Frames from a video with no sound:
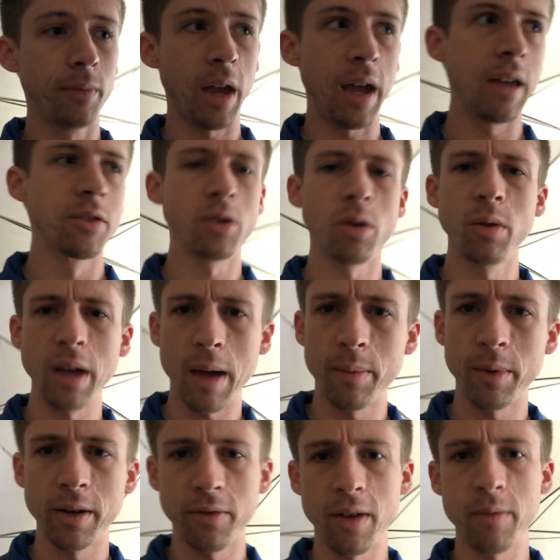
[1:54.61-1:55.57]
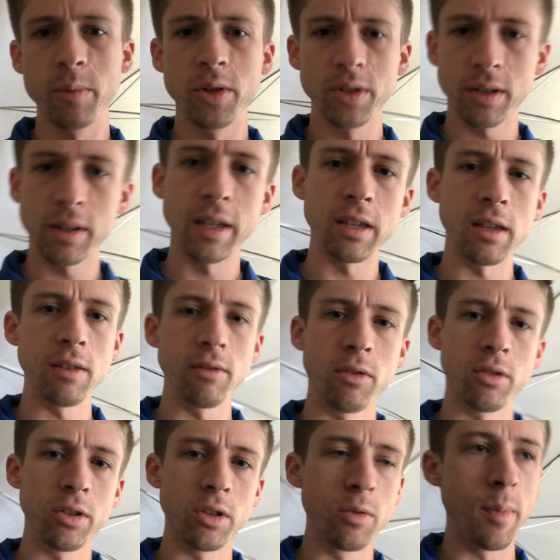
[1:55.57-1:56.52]
and so, yeah, but if you have music like
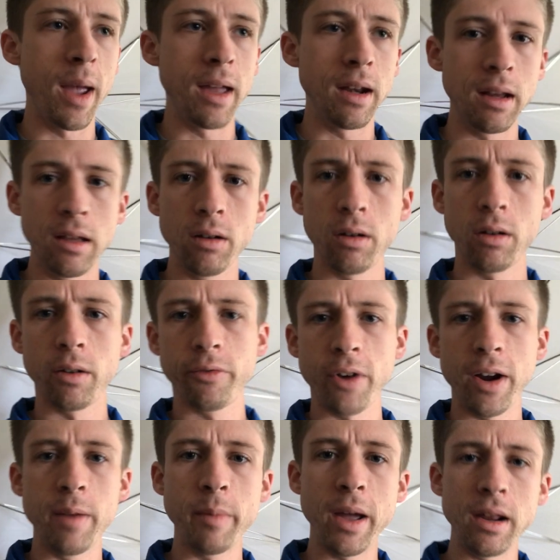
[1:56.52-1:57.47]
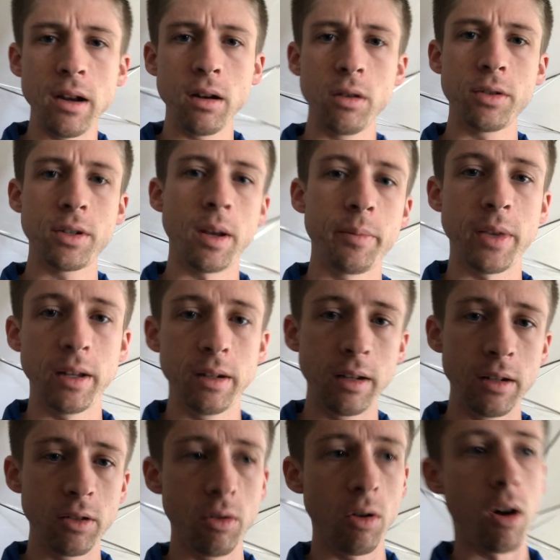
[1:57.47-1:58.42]
either you made it or a friend made it or something,
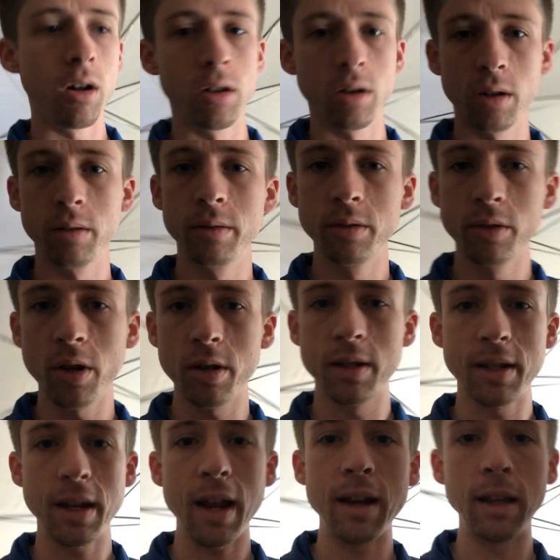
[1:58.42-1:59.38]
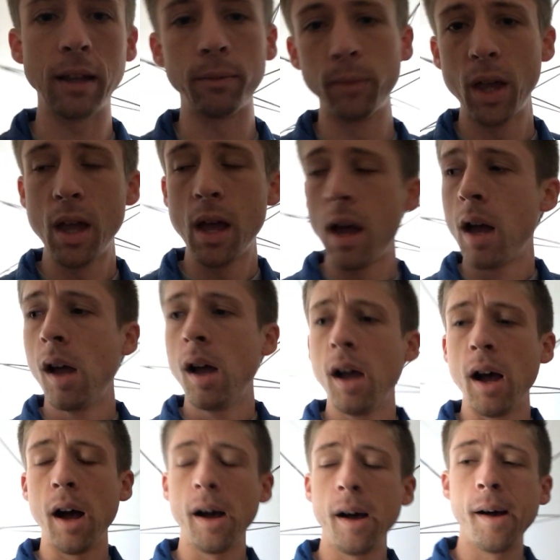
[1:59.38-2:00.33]
then you all are in good standing.
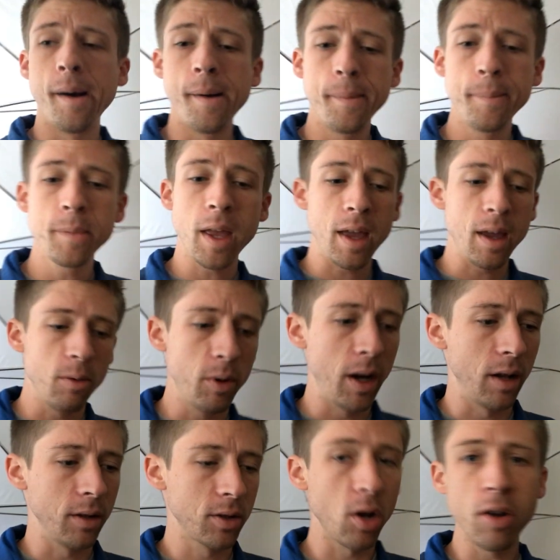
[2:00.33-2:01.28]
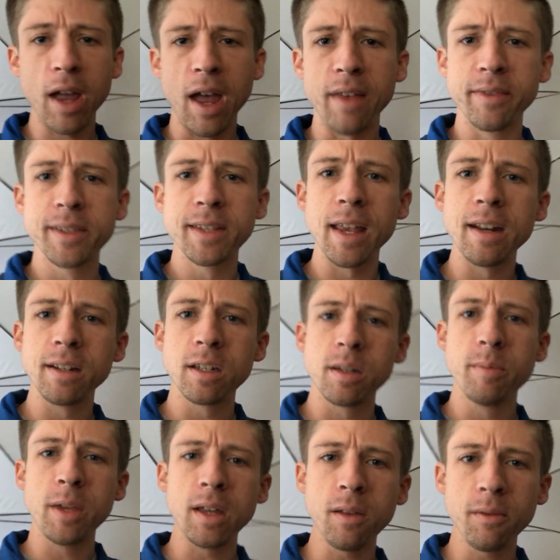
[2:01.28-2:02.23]
Um, and what else? Oh, yeah, and send it
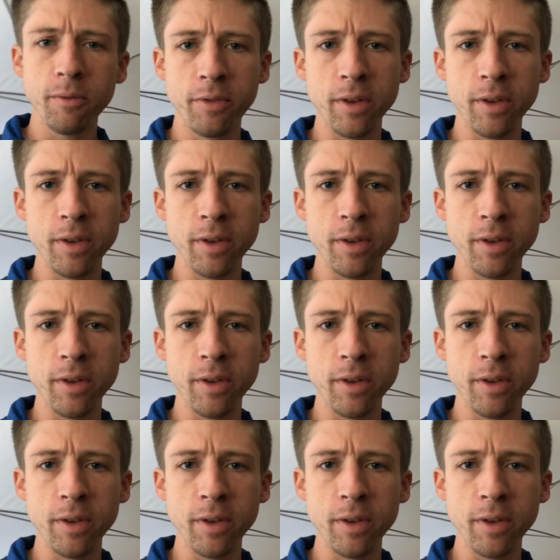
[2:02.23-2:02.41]
to me